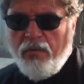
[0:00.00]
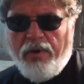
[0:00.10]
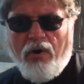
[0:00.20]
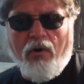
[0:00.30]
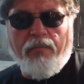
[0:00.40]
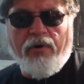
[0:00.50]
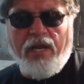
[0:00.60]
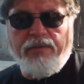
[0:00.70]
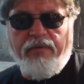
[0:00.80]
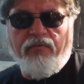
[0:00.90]
We owe a
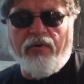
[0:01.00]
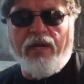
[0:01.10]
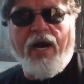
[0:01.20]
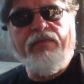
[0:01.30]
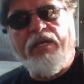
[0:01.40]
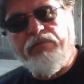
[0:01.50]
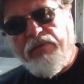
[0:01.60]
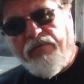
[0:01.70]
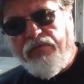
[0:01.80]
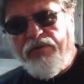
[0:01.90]
price before God. That's
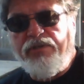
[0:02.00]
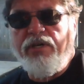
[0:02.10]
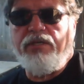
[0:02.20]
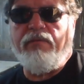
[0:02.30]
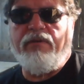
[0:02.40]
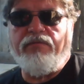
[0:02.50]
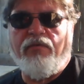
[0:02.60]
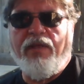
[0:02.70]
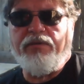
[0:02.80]
what the first judgment is for.